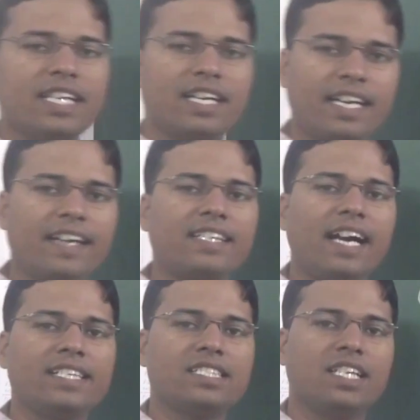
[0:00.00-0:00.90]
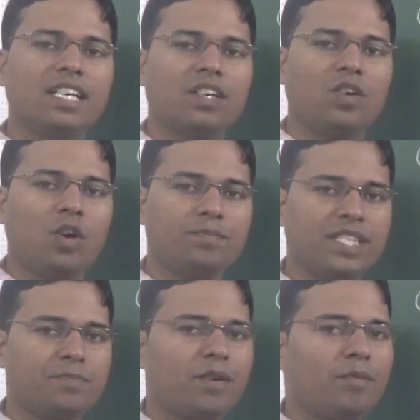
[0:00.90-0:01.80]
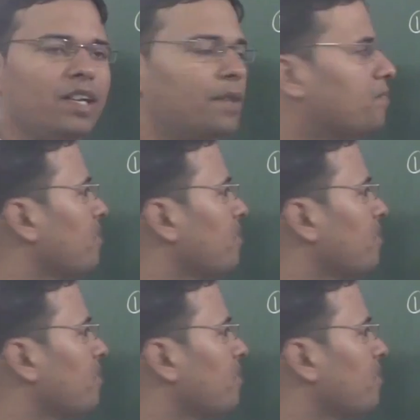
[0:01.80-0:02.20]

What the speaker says: correct answer of this problem